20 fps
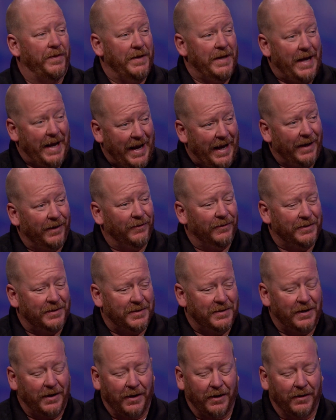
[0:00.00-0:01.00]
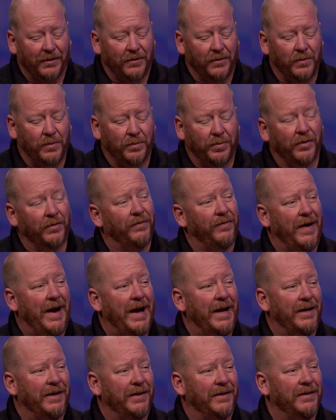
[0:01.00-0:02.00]
the analysts there who
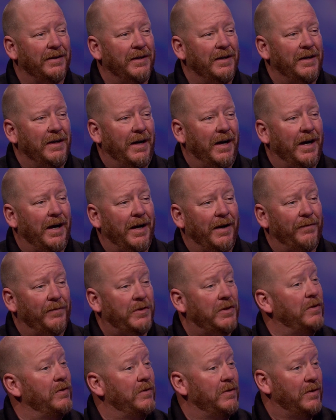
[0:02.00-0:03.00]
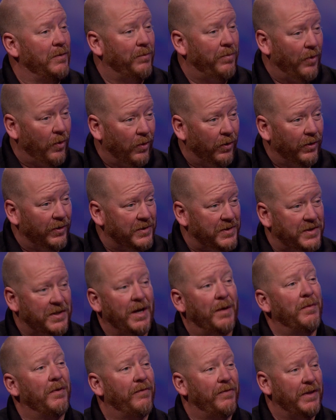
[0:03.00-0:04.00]
provided to the board
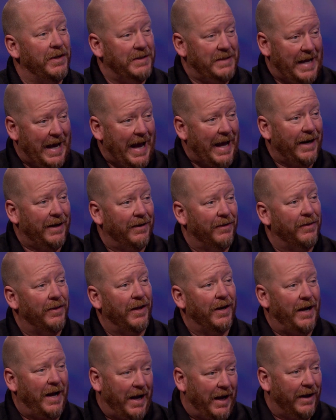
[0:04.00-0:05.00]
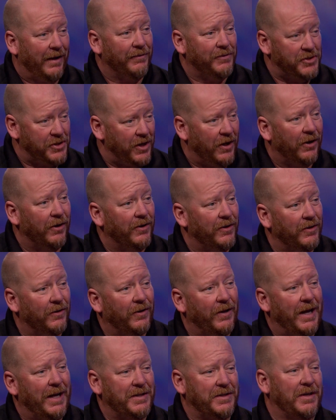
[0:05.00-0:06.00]
some of the data that I have shared in the
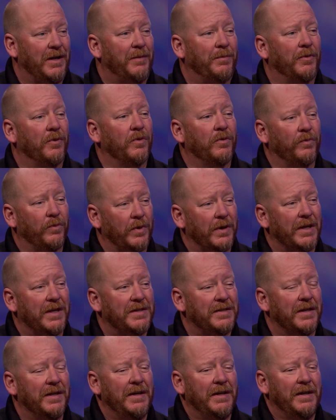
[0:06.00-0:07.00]
last couple of weeks,